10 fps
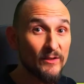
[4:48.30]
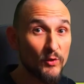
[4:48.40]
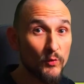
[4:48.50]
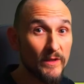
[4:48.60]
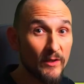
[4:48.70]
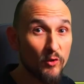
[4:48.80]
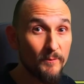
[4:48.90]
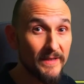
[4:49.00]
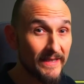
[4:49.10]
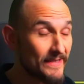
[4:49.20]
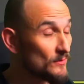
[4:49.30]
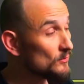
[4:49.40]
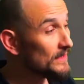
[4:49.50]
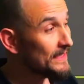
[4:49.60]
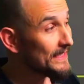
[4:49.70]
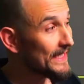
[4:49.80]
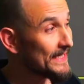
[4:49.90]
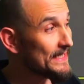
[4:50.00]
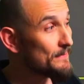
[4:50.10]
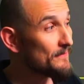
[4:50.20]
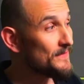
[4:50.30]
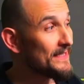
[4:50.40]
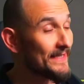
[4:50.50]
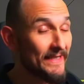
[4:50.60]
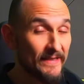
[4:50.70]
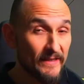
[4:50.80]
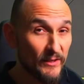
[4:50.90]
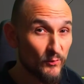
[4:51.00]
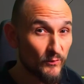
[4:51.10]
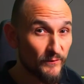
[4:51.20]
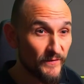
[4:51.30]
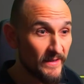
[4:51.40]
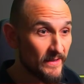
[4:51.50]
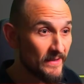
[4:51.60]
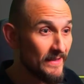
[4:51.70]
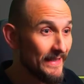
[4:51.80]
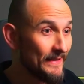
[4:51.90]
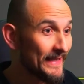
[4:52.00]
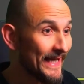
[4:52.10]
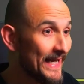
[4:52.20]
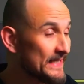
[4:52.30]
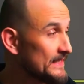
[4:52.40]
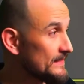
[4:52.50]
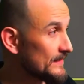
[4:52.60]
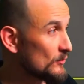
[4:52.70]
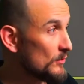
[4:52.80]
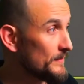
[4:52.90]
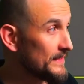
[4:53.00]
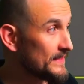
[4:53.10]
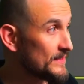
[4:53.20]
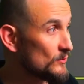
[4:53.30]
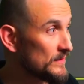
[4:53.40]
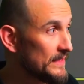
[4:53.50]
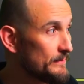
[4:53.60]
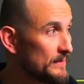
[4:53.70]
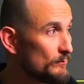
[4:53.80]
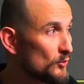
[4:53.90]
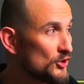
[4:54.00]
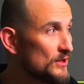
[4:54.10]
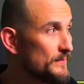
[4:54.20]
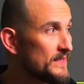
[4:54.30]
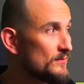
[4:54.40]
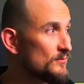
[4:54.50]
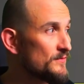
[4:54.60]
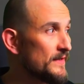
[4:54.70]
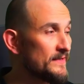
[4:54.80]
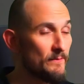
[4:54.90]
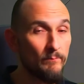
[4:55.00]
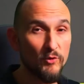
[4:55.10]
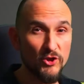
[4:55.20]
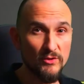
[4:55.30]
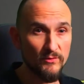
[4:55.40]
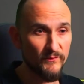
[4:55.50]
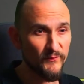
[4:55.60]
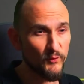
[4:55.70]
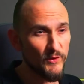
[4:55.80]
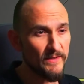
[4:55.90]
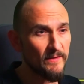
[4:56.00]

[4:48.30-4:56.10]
especially in this combination here with mussel or mussel and fruit. It works regularly, always quite well for barbel fishing.